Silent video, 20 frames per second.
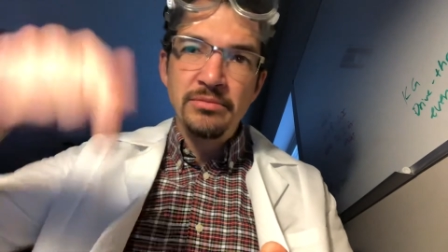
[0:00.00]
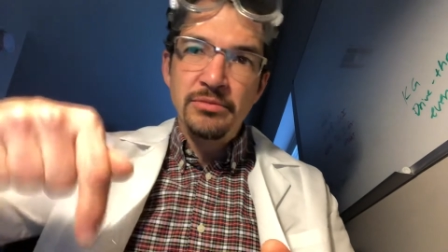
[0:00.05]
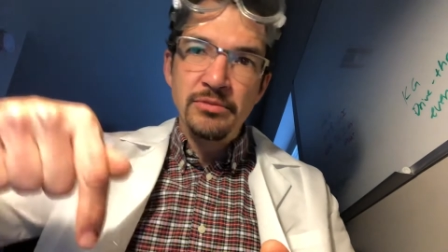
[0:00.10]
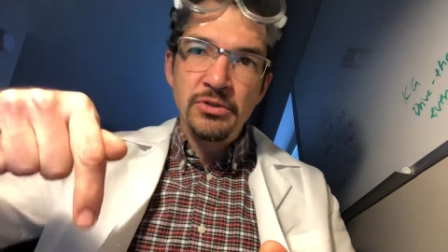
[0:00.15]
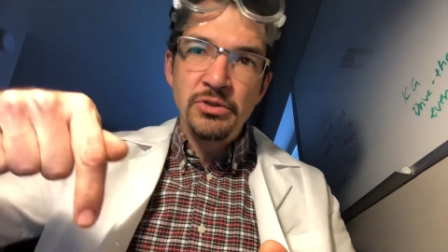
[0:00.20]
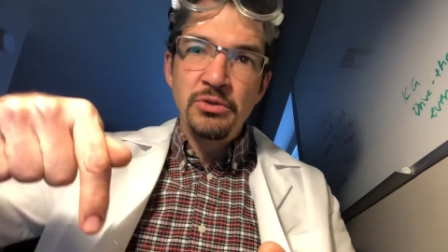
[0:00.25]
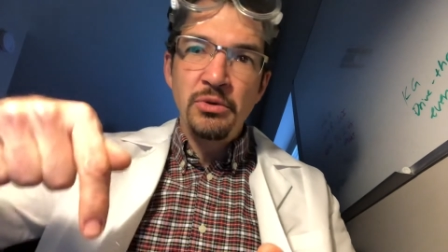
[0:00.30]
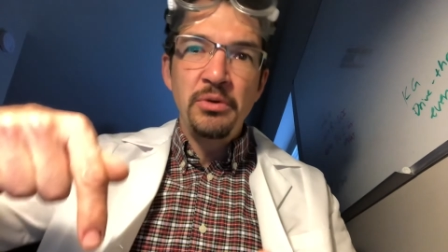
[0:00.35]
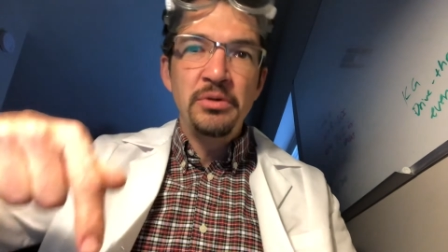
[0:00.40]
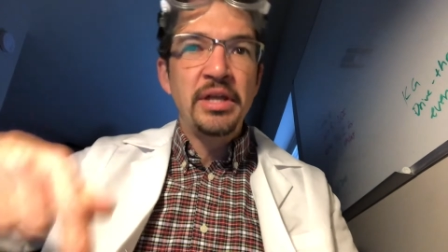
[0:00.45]

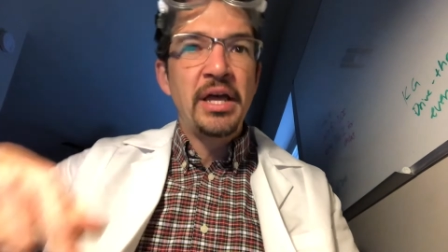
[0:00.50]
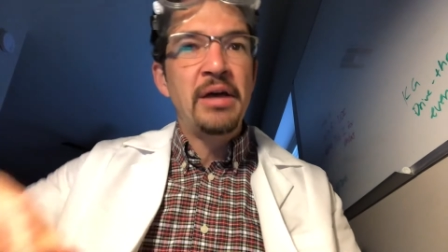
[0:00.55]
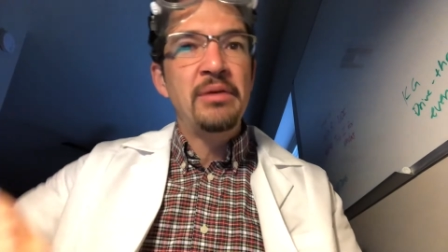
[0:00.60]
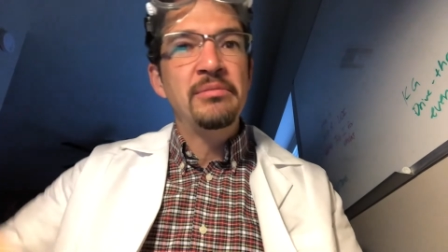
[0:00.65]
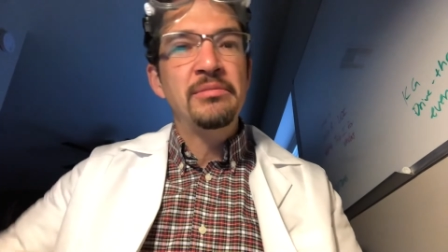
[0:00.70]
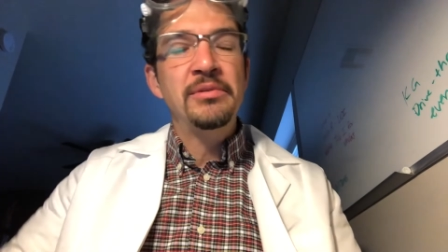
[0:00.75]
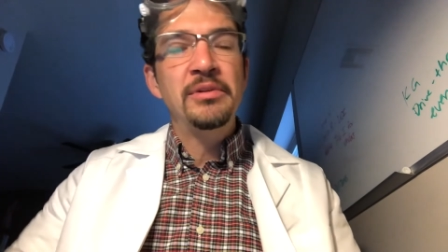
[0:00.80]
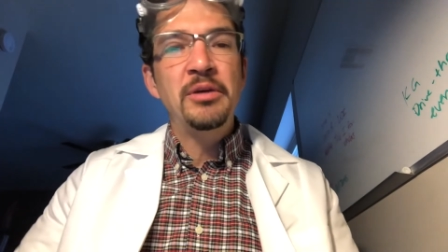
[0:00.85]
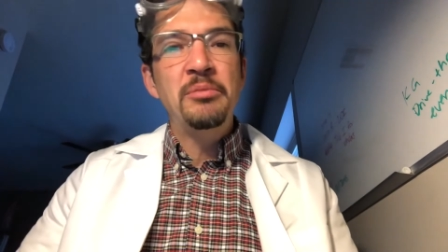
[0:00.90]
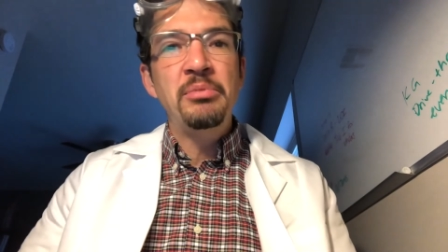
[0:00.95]
scroll
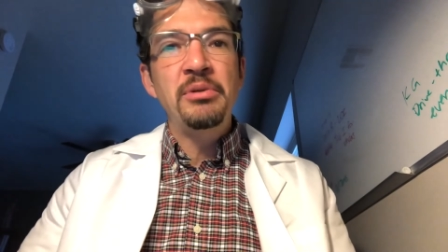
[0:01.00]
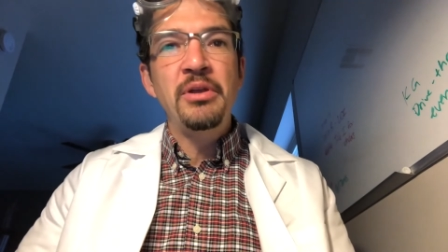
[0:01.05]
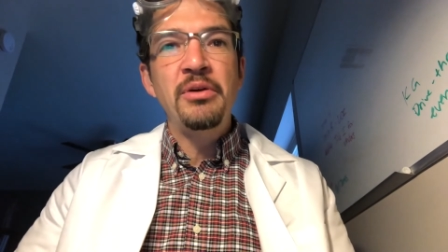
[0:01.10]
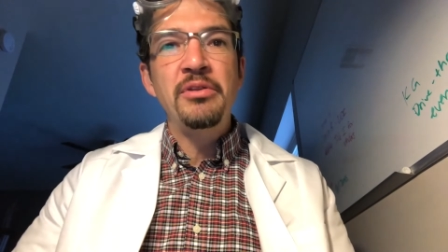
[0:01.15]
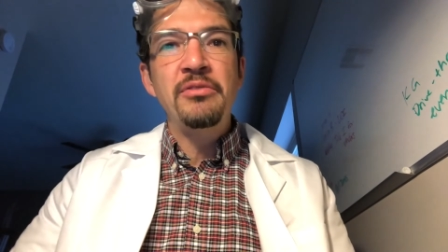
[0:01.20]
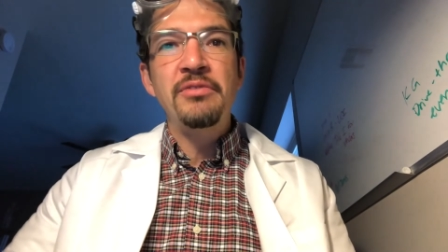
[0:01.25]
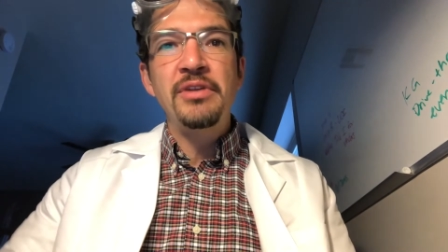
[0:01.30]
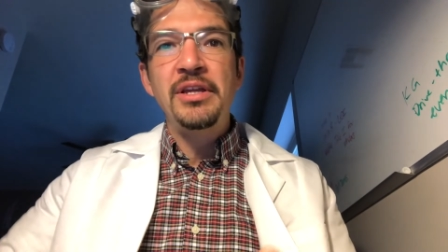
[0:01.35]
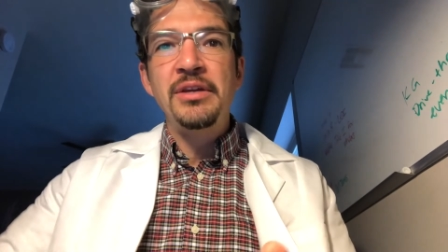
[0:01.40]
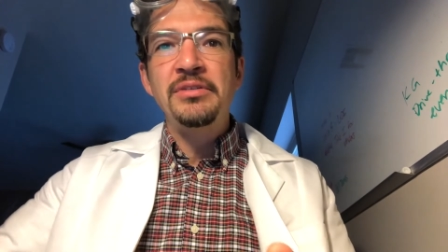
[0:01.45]
down, look below
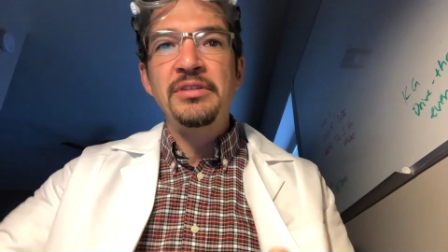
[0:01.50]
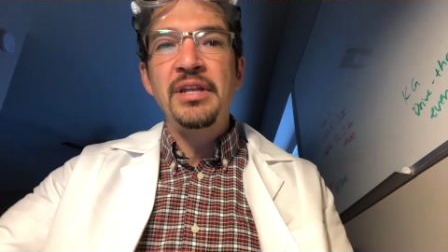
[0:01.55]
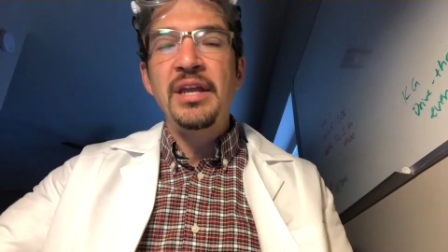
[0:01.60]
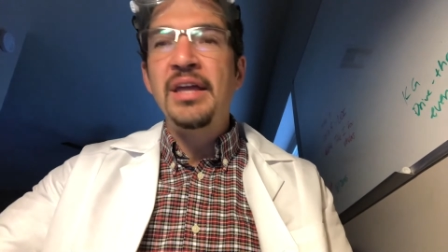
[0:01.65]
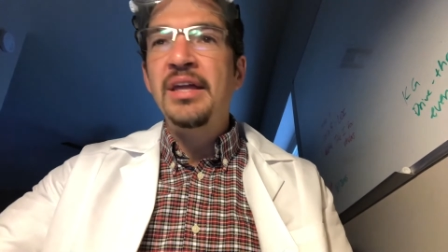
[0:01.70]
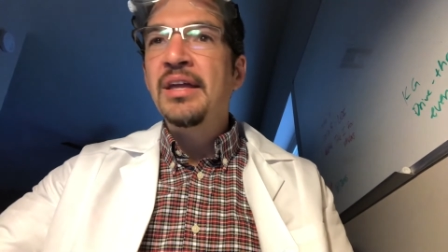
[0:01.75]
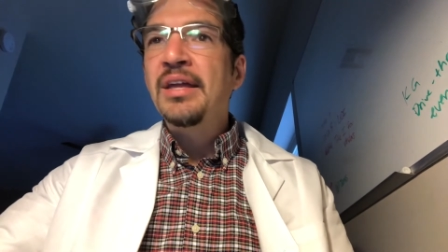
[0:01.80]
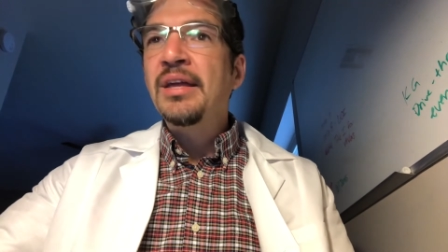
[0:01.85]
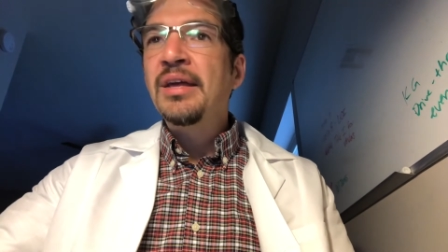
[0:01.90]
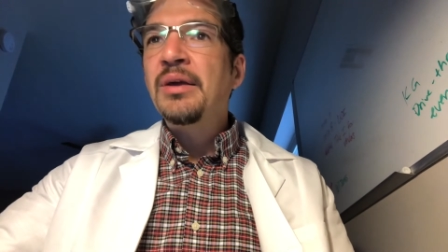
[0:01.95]
the video
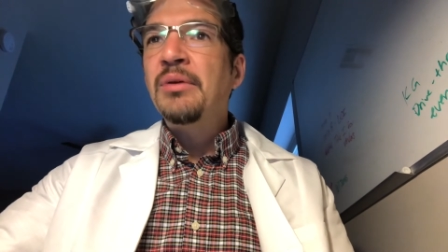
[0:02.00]
today.